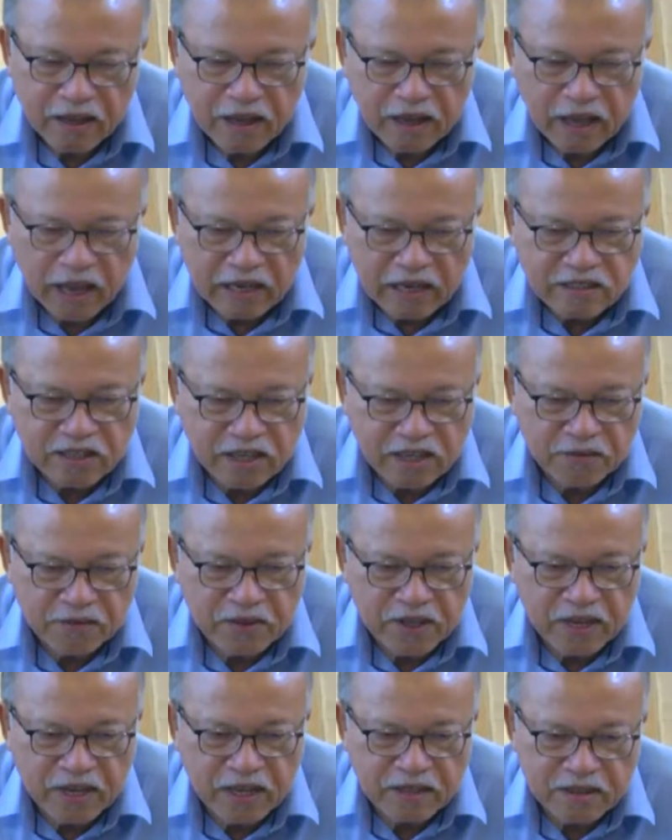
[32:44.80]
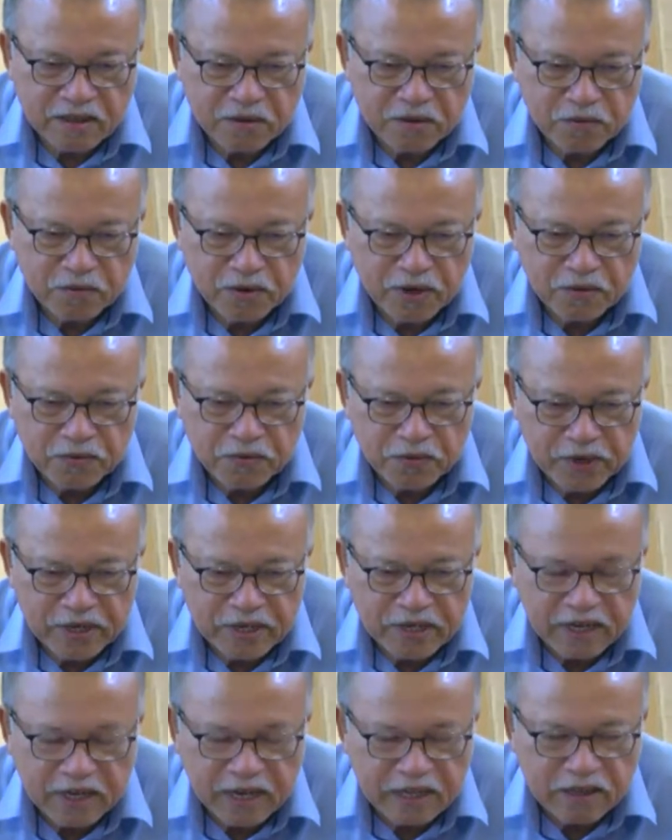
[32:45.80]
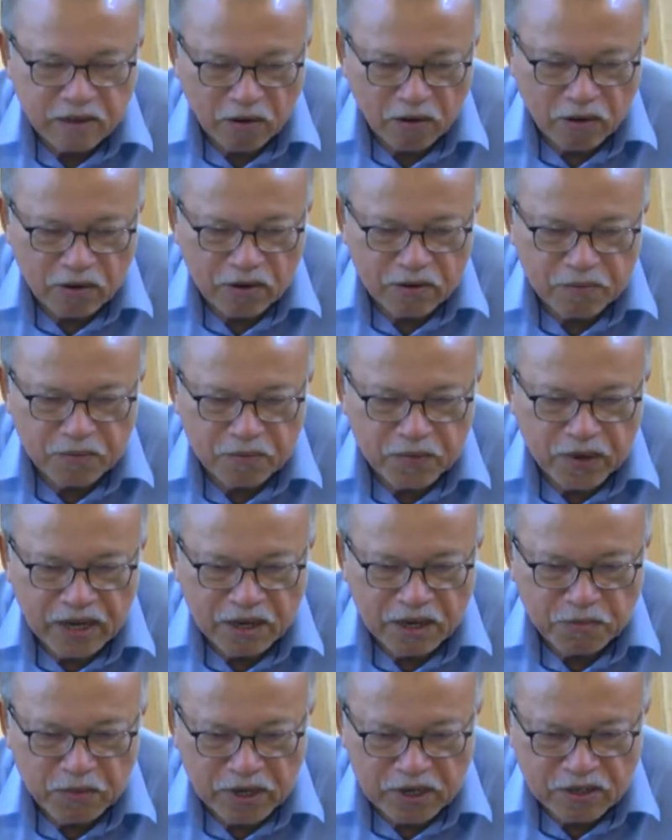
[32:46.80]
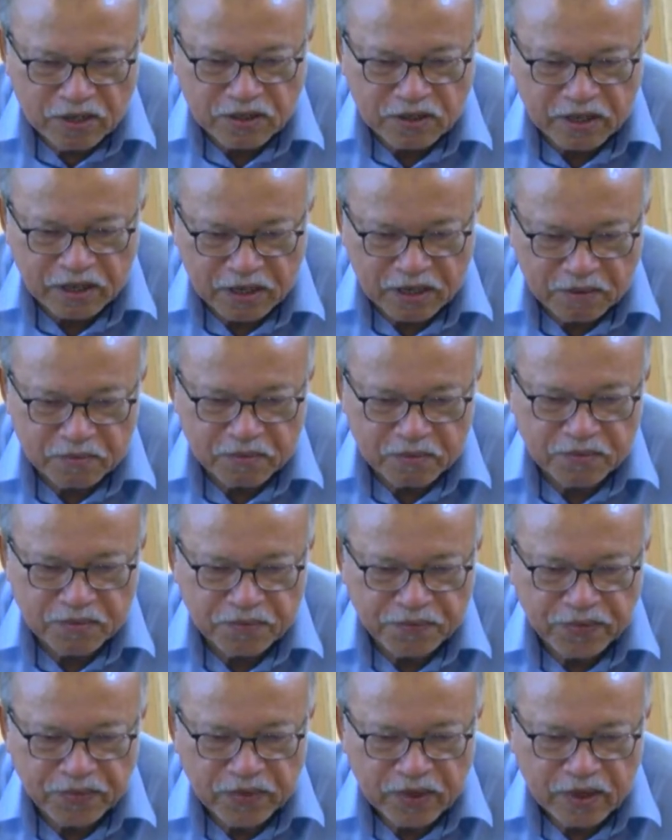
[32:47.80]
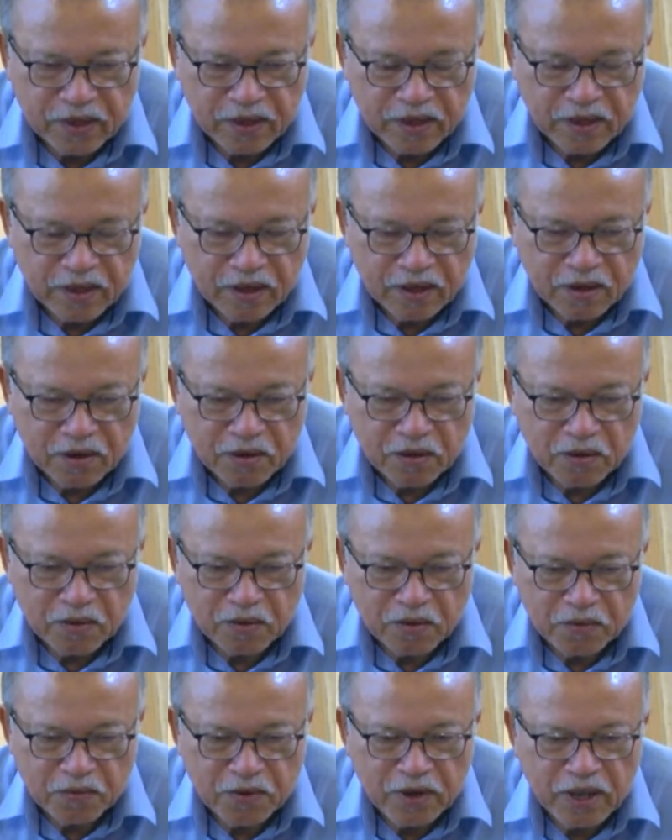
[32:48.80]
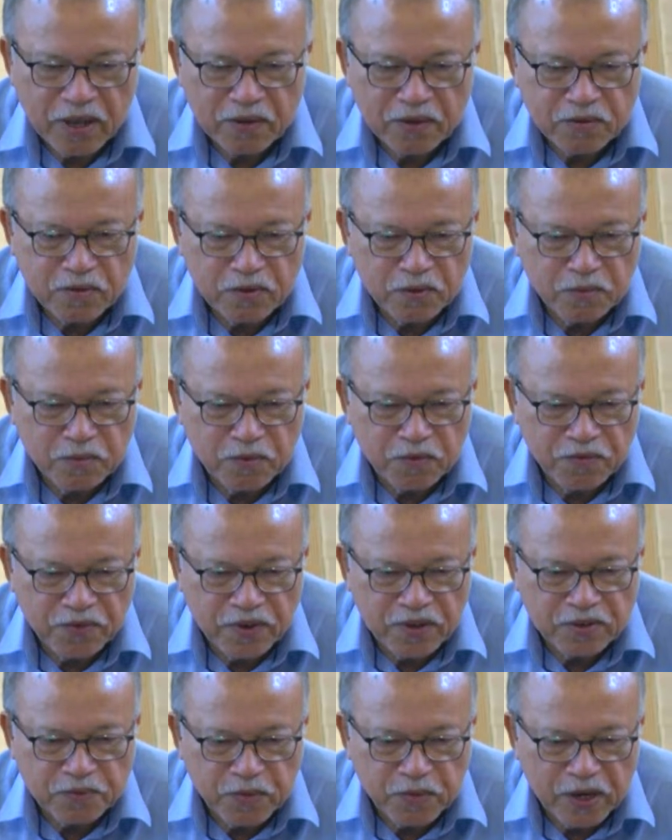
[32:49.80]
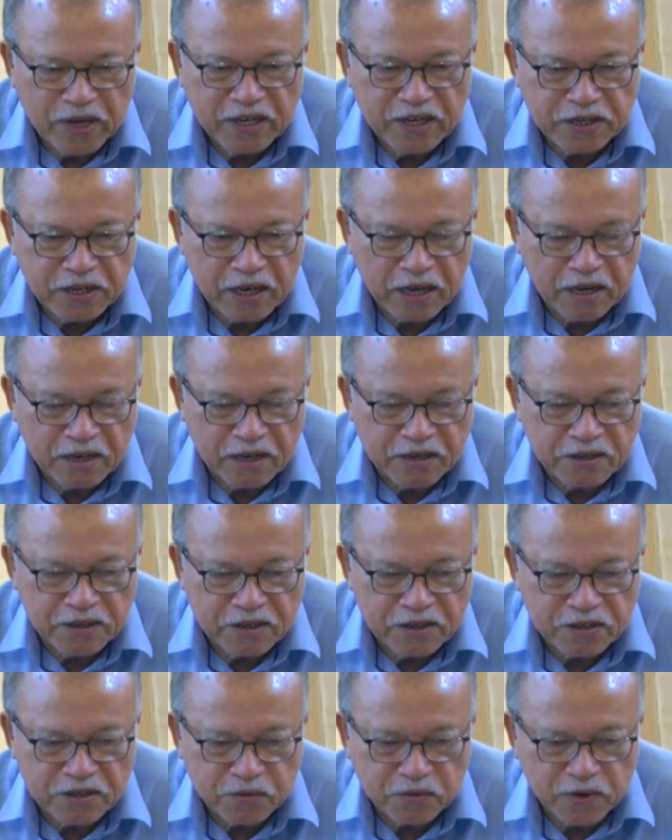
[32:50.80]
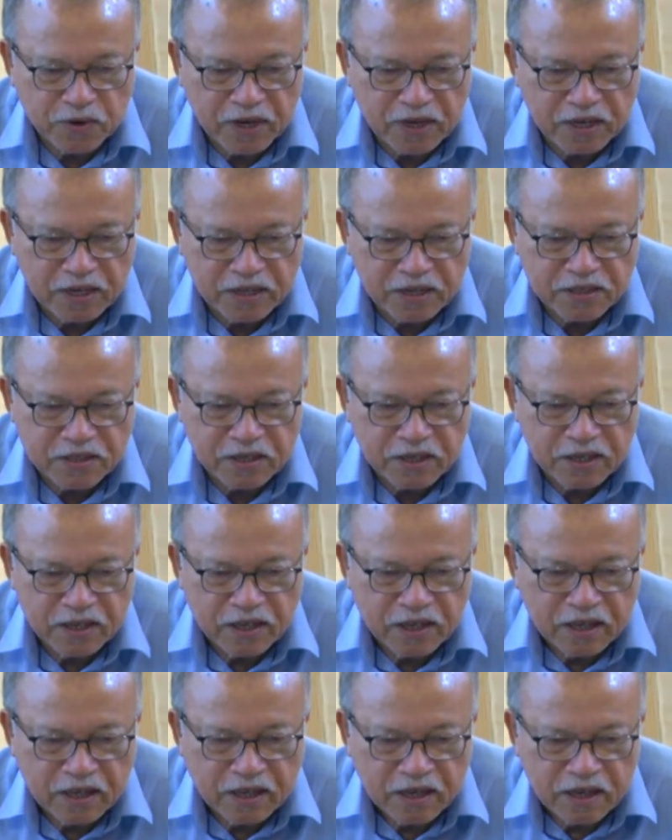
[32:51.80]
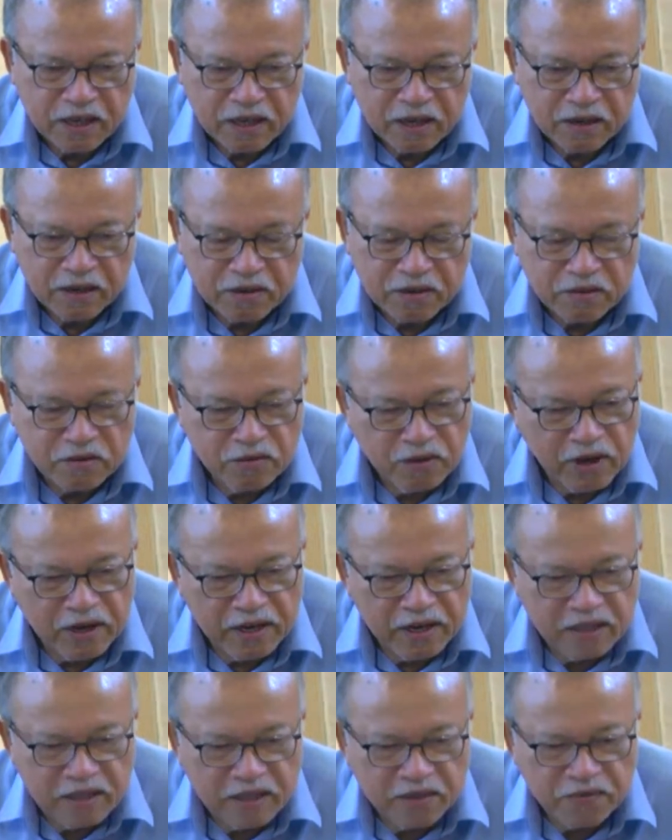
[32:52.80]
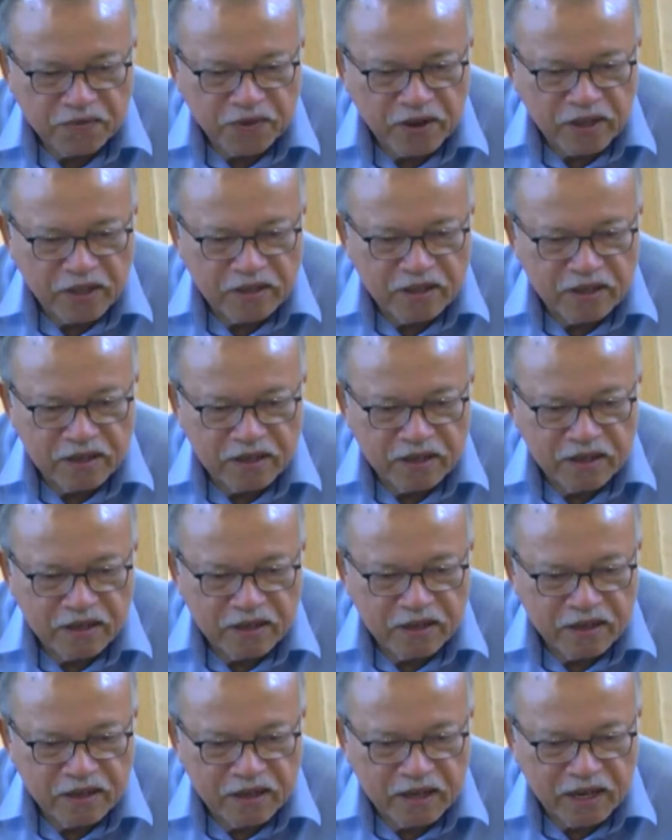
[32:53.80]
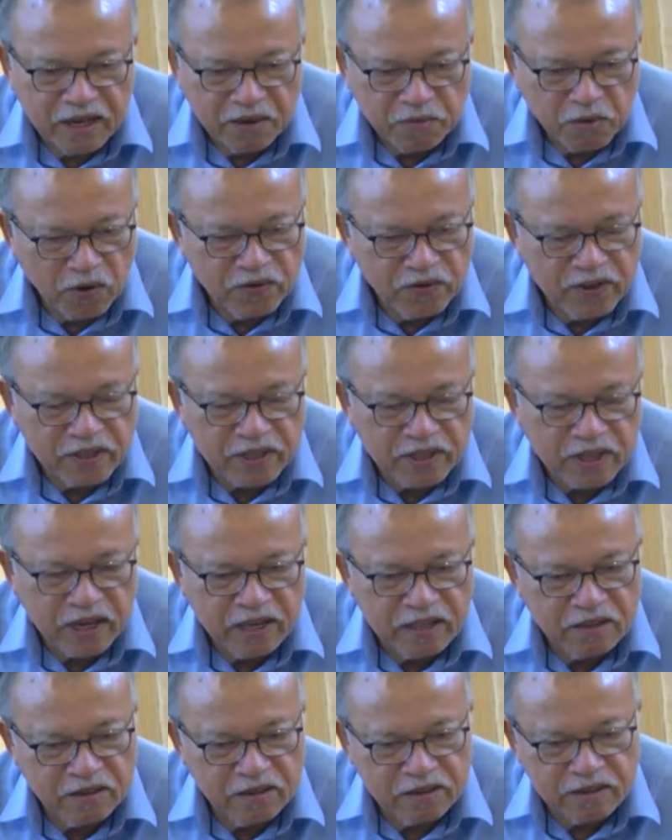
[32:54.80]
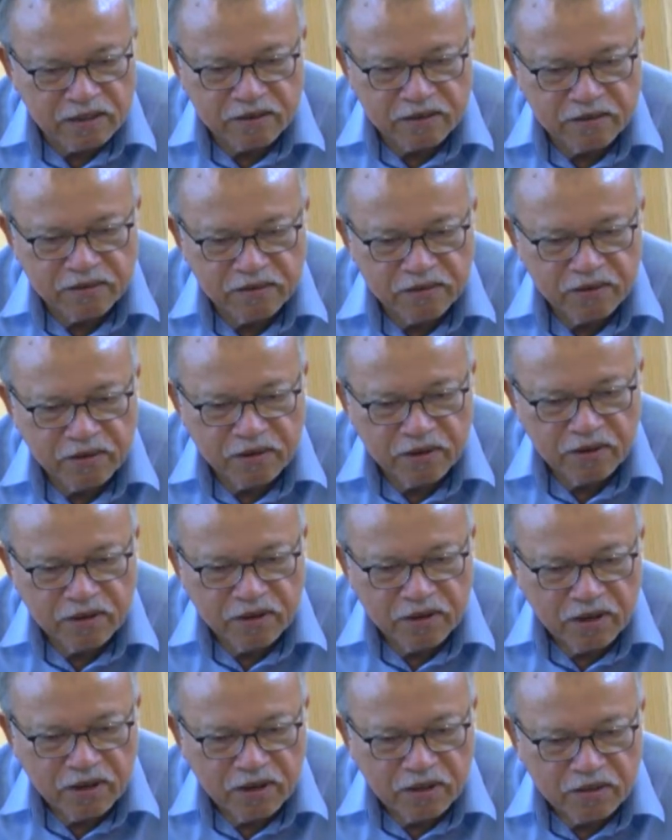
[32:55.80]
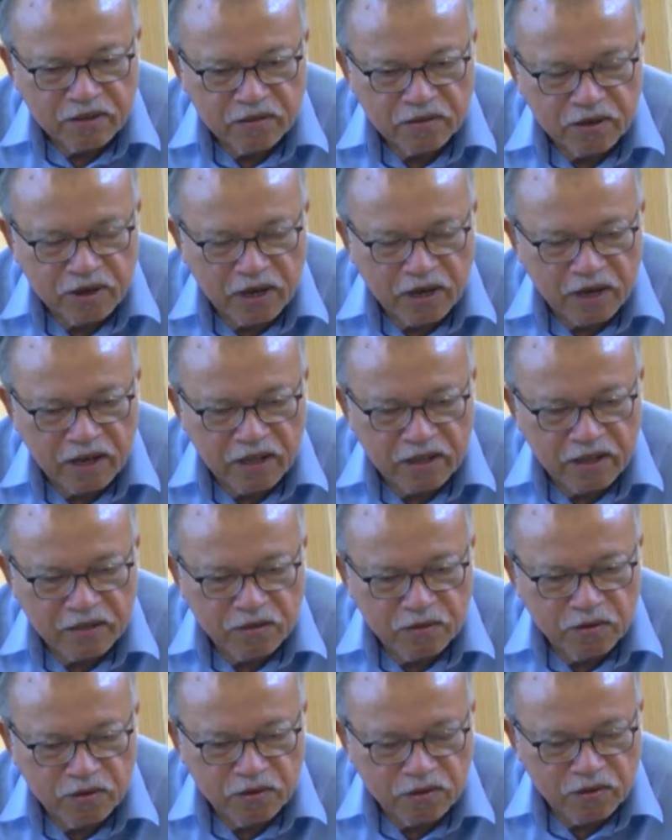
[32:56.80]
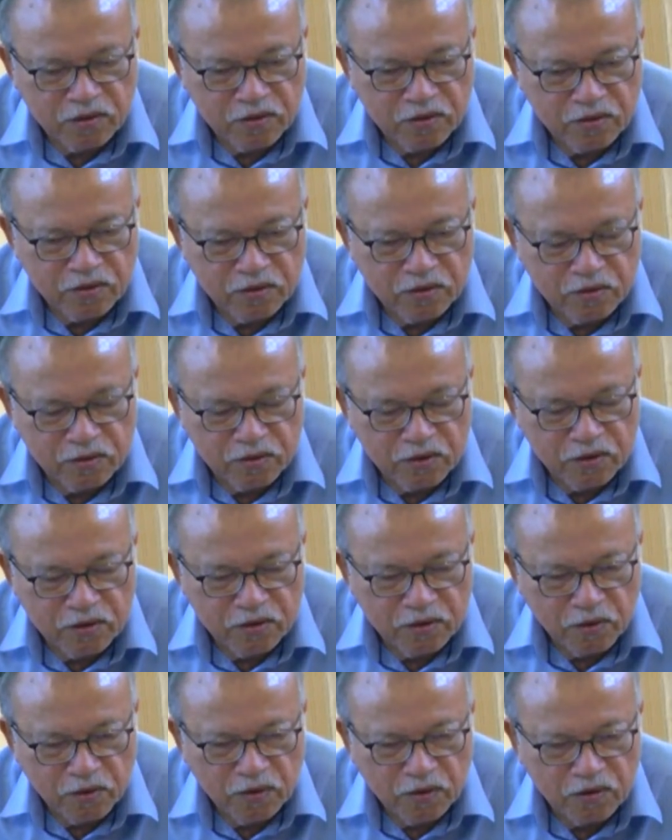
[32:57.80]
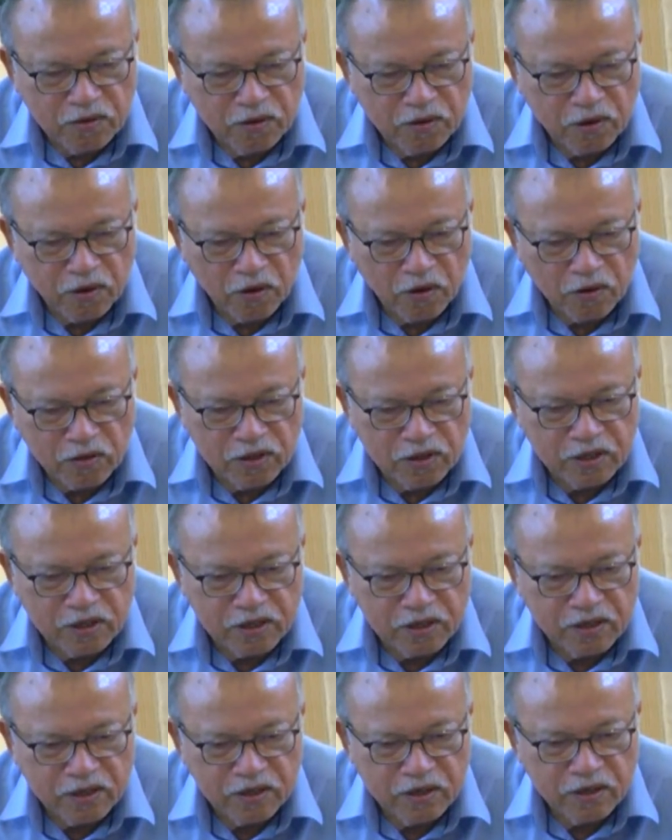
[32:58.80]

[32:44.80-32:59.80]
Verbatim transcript: accept that when we catalog Malay manuscript, we had to face many challenges. One is to identify the name of the title, to uh, to to know the author,